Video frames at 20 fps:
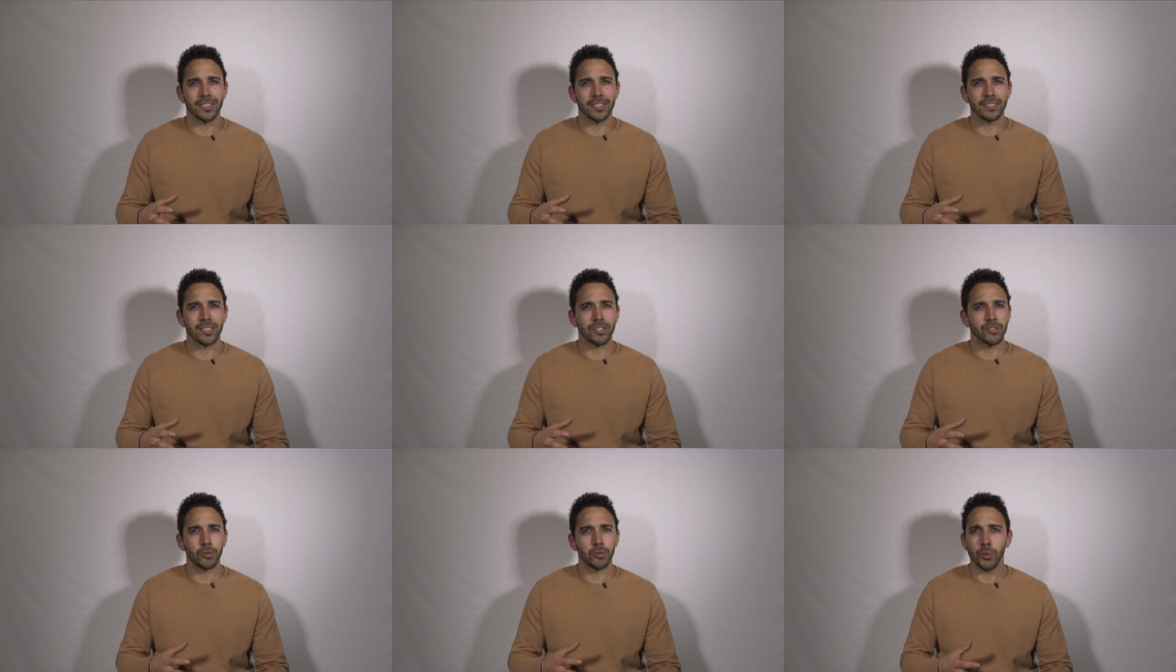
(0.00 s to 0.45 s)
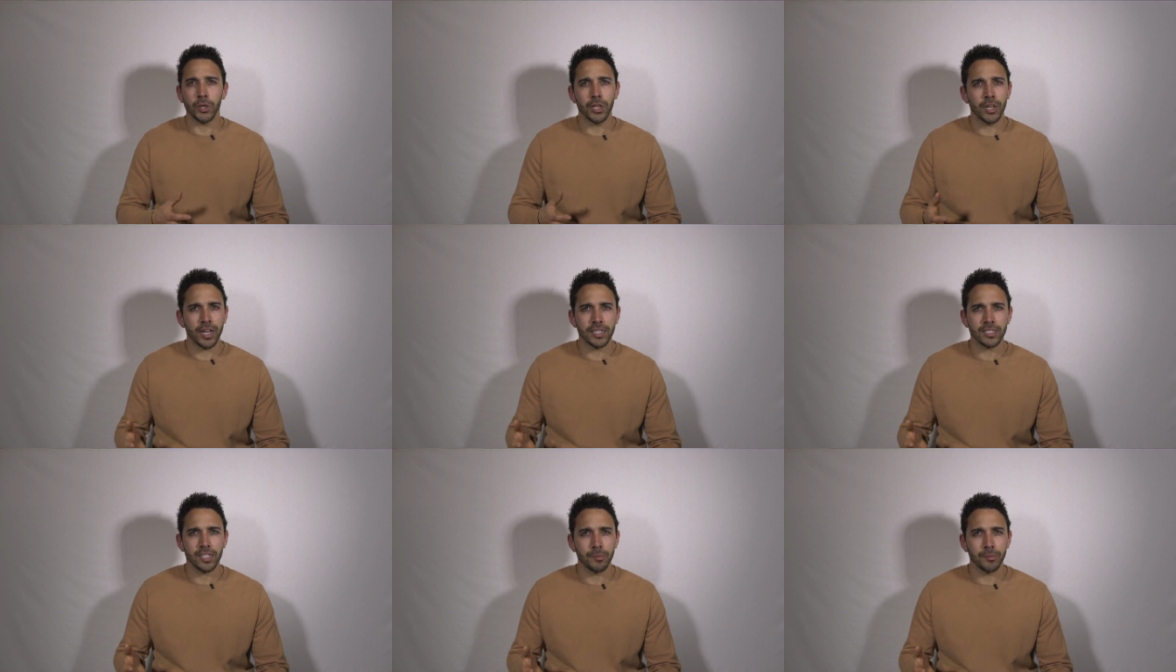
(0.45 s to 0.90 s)
He's like, "So where are you
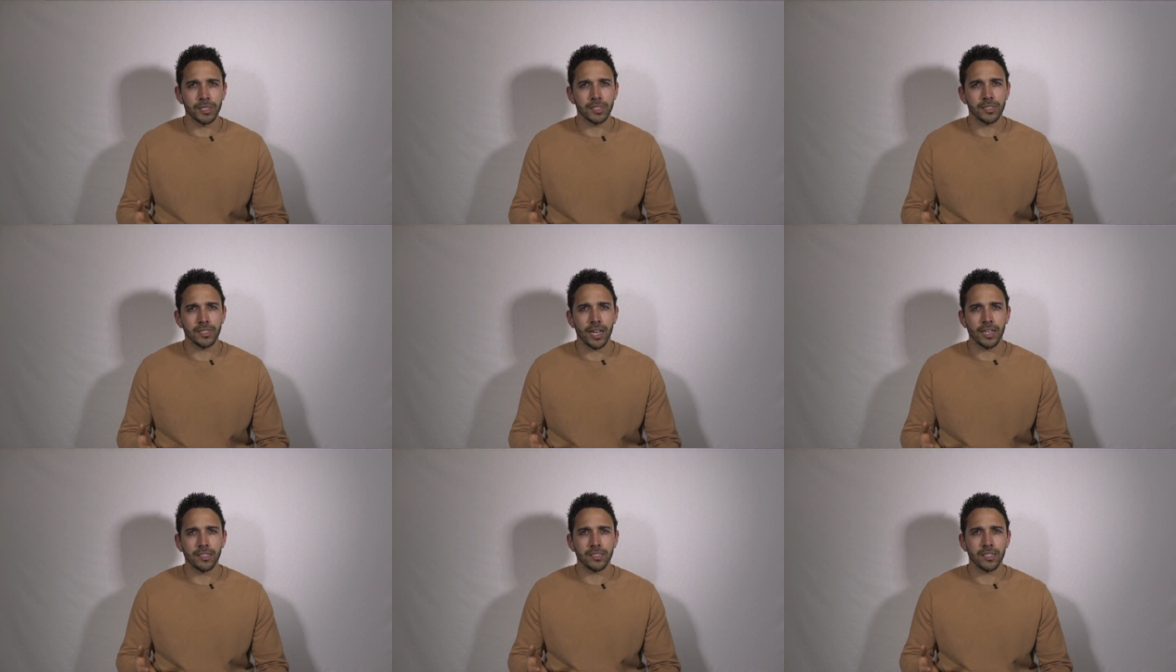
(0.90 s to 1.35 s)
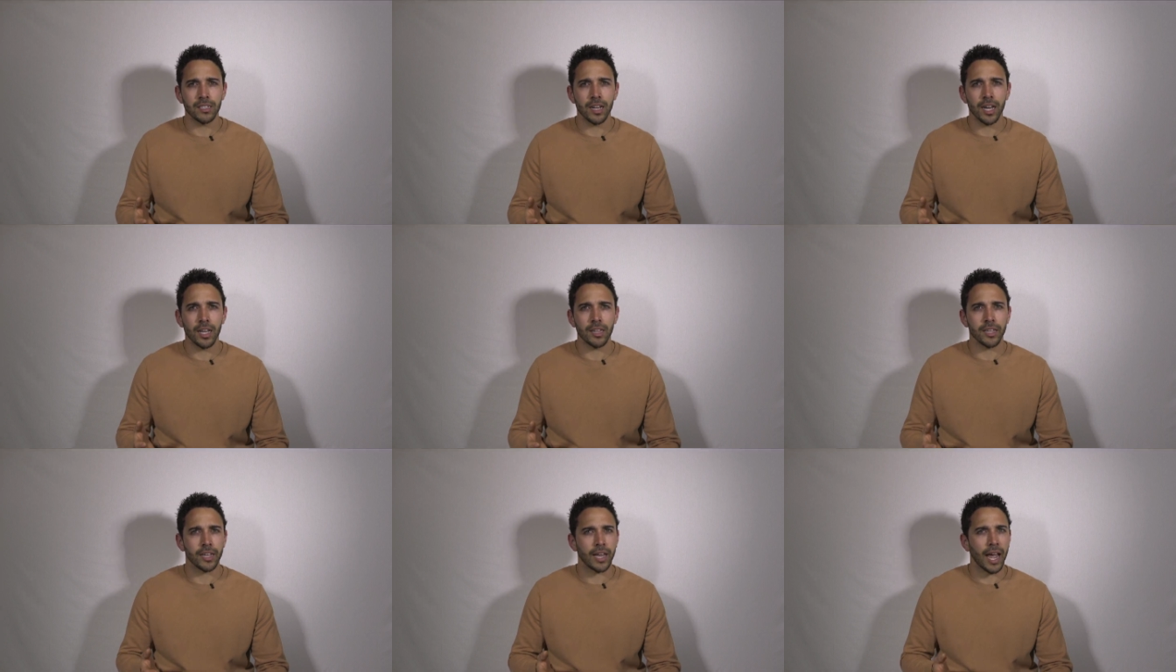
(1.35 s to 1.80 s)
guys going to be staying
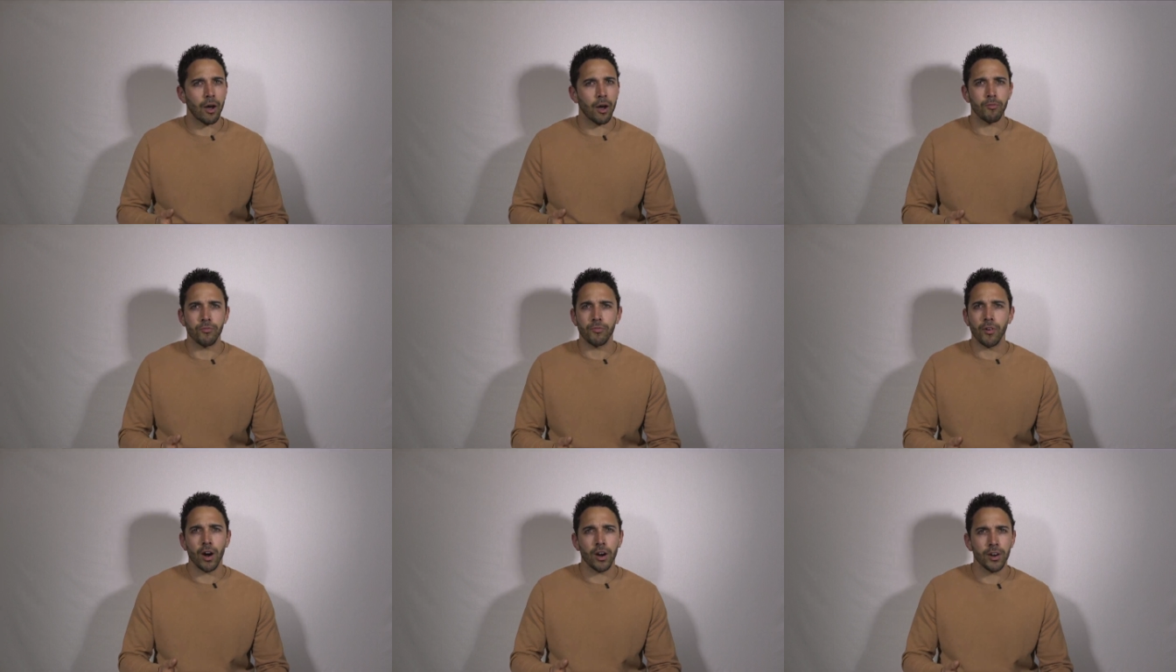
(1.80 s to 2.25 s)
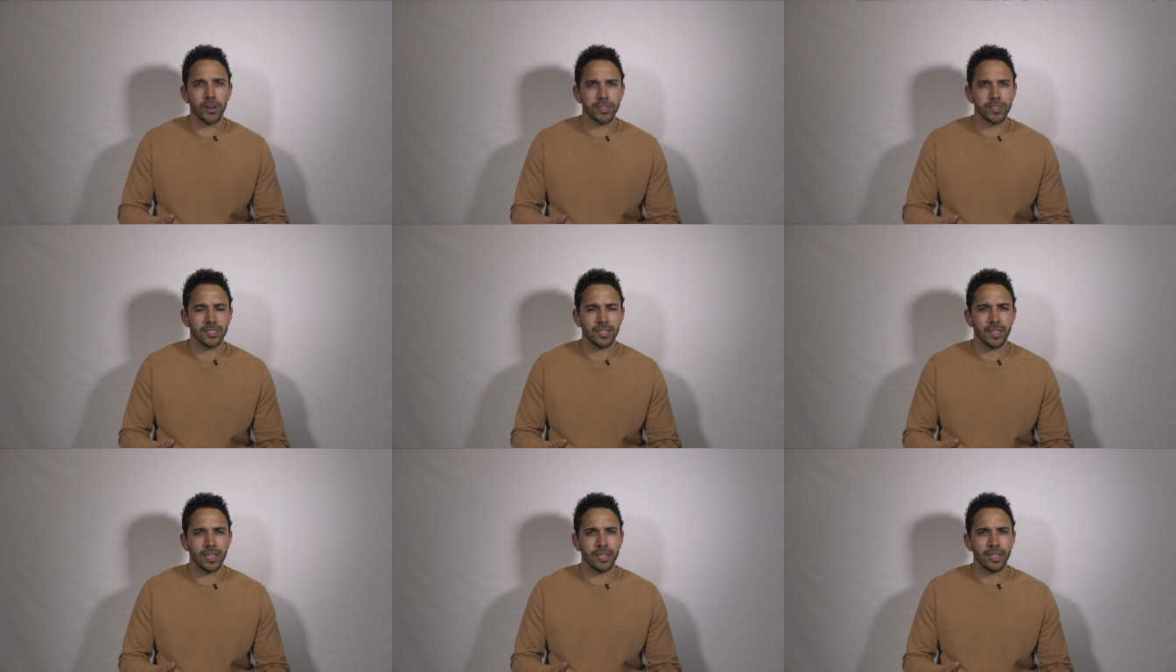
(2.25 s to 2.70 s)
tonight? Like, how far
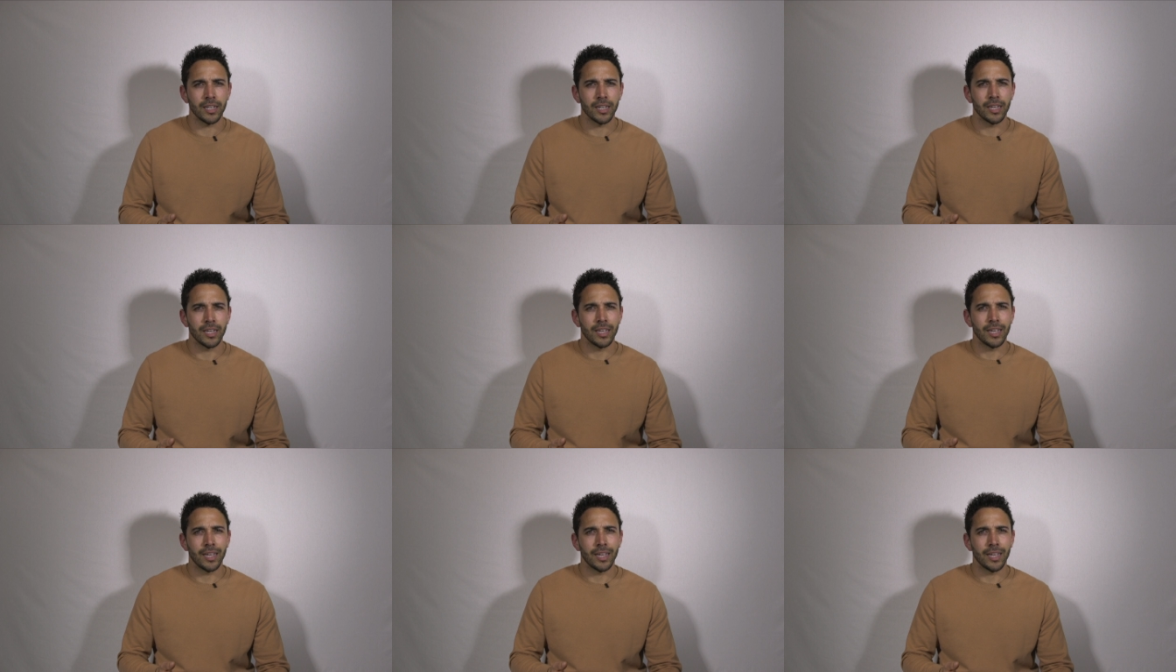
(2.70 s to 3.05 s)
is it?"